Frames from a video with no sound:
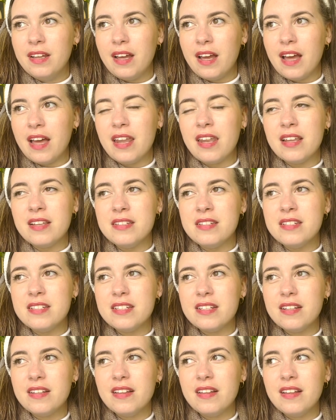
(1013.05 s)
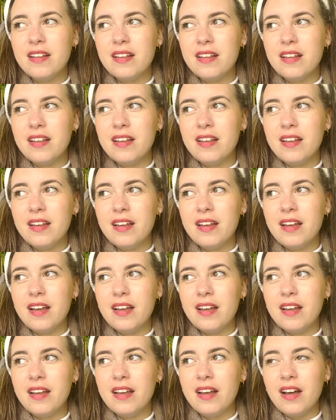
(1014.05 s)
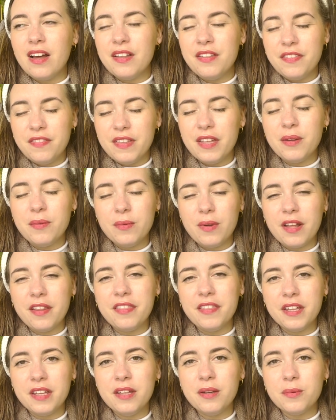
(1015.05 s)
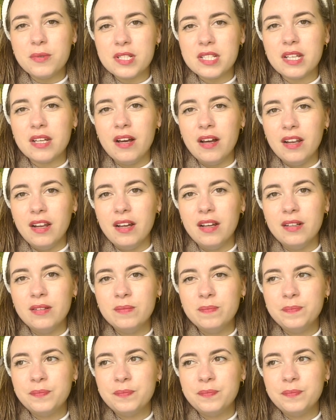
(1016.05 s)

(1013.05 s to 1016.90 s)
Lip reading: And I think it was the colour.